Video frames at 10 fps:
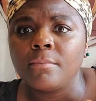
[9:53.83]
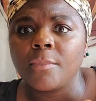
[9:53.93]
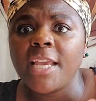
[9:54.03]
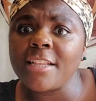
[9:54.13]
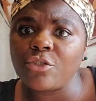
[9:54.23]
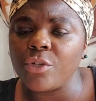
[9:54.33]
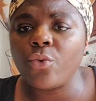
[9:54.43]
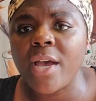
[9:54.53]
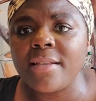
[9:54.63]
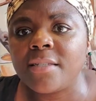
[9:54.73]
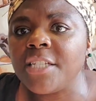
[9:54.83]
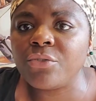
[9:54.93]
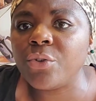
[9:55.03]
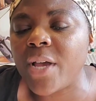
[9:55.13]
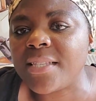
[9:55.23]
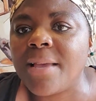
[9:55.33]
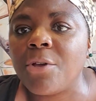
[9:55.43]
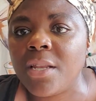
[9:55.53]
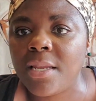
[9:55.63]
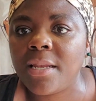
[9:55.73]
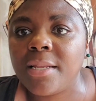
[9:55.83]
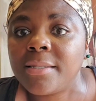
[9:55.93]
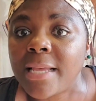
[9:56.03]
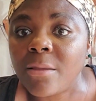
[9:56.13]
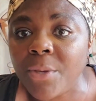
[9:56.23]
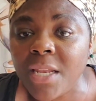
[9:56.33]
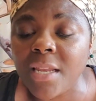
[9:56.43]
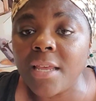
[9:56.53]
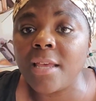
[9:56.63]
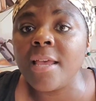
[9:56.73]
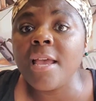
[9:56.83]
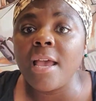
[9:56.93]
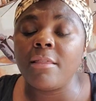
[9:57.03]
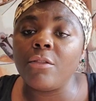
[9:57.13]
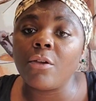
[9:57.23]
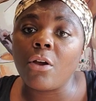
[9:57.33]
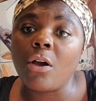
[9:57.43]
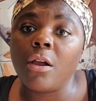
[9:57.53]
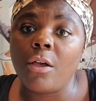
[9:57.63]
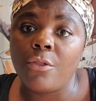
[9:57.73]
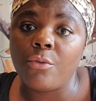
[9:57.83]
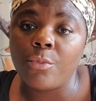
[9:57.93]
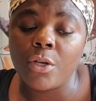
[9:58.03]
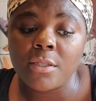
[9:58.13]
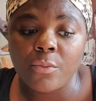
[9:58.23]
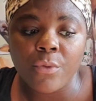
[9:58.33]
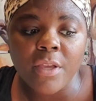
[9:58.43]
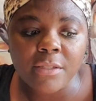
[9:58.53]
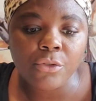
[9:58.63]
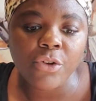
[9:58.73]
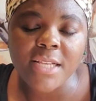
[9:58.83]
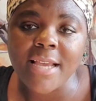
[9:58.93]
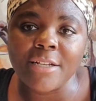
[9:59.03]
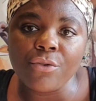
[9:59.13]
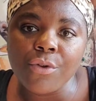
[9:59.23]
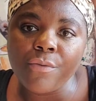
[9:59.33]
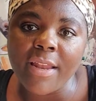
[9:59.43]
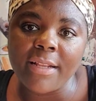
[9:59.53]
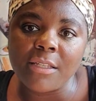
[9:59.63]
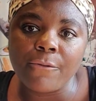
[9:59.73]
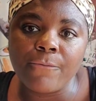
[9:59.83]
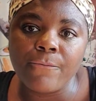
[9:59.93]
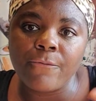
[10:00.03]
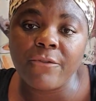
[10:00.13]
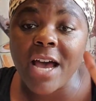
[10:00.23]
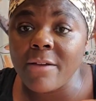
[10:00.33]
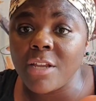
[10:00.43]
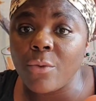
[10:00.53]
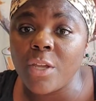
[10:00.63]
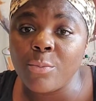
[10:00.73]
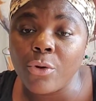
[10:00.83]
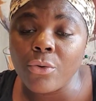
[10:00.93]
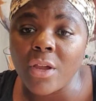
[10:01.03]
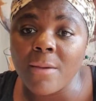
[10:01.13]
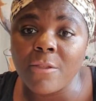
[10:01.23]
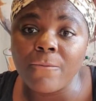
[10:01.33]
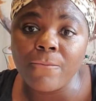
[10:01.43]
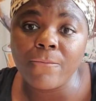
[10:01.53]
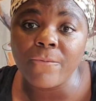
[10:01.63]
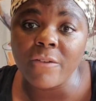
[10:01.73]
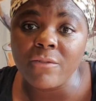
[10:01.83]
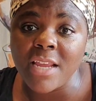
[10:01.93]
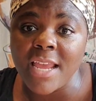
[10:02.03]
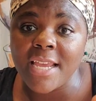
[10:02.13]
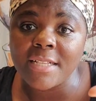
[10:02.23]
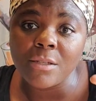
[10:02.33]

History Quest. History Quest, I'm going to need an encyclopedia, and then there are other books. With History Quest, I do know that it's a 5-day-a-week program. The 5th day, it's